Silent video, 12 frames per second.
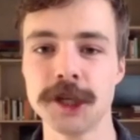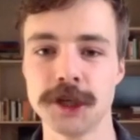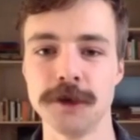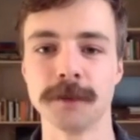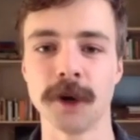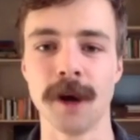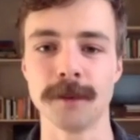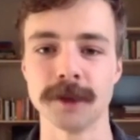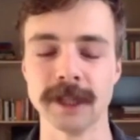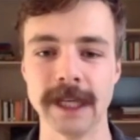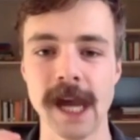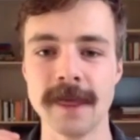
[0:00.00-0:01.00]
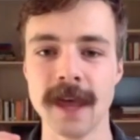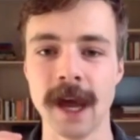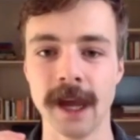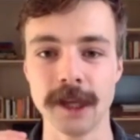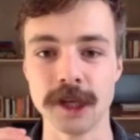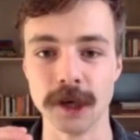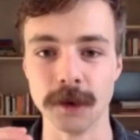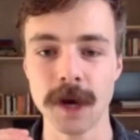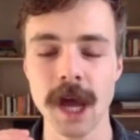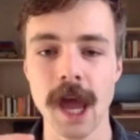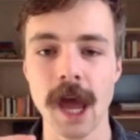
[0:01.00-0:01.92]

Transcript: issue properly, and that, you know,